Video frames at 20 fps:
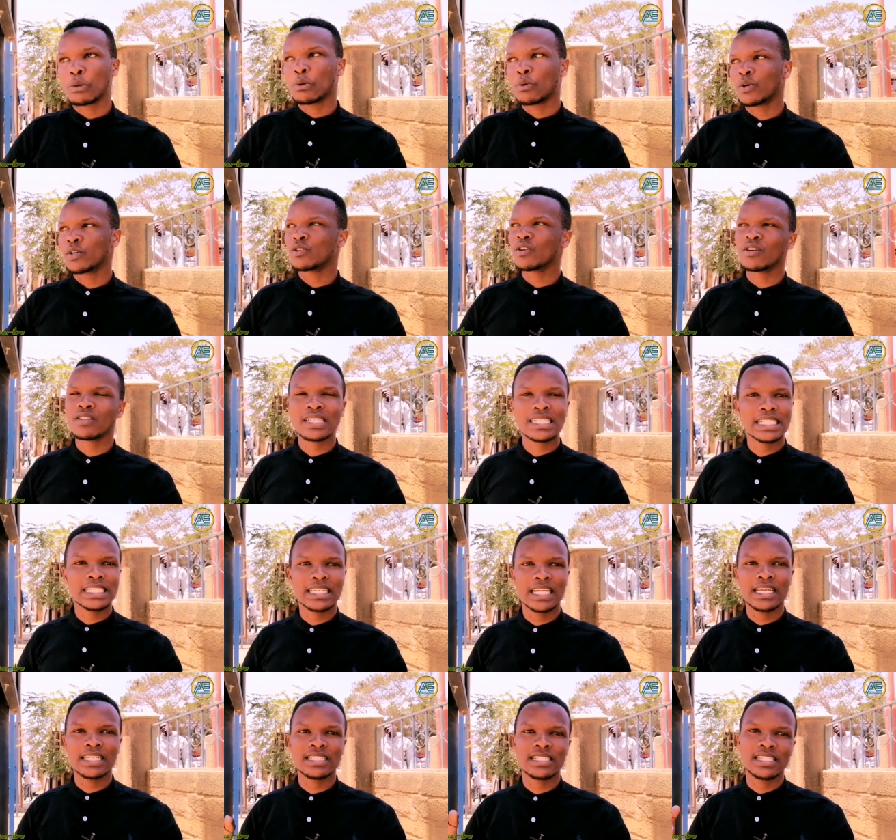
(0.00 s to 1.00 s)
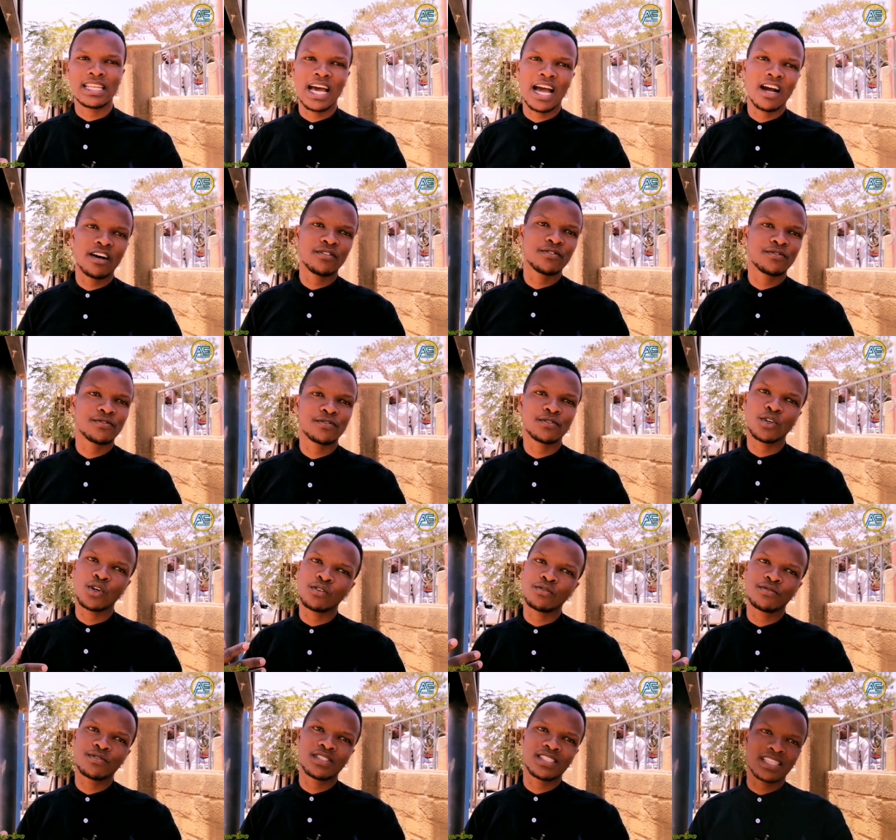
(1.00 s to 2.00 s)
we don't really get enough
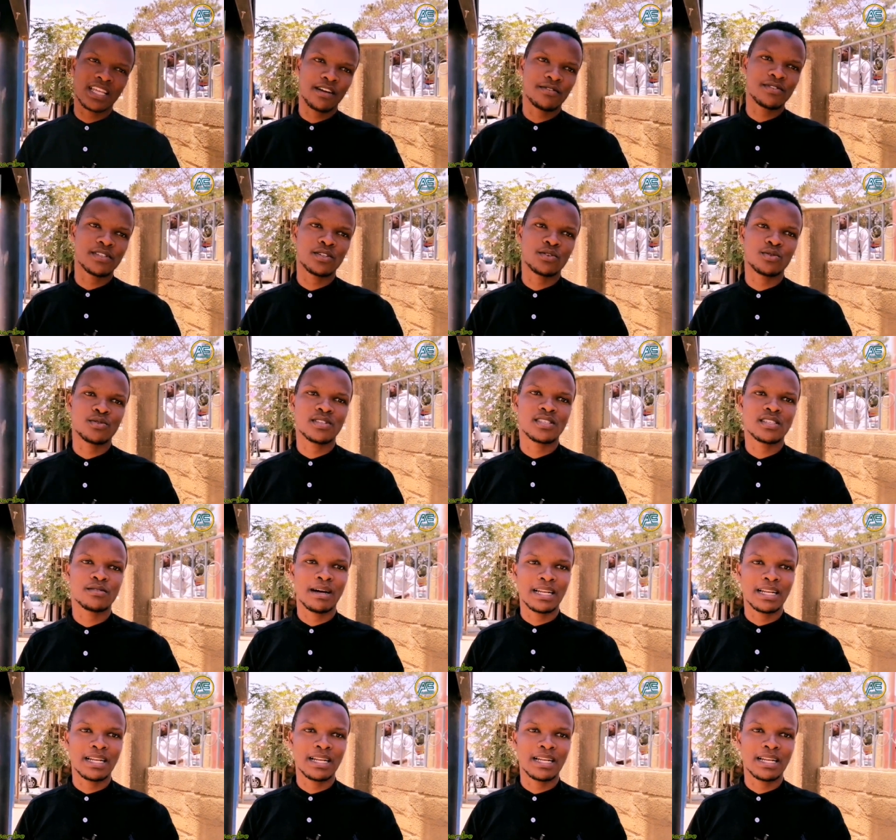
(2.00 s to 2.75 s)
of stuff to see,